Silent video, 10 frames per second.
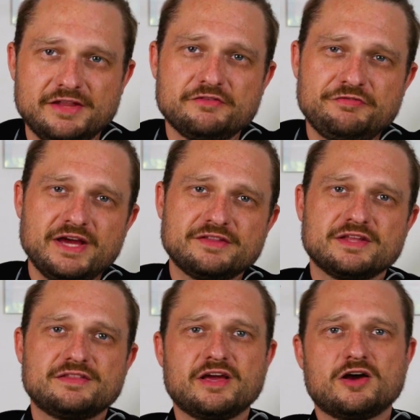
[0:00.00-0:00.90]
And the fact
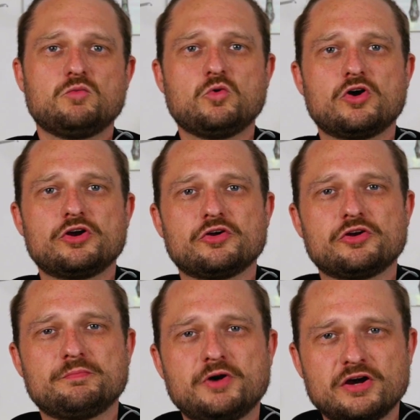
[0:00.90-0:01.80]
that they are worn on
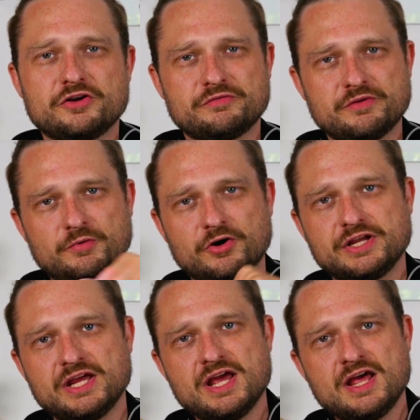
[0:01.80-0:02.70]
a part of the body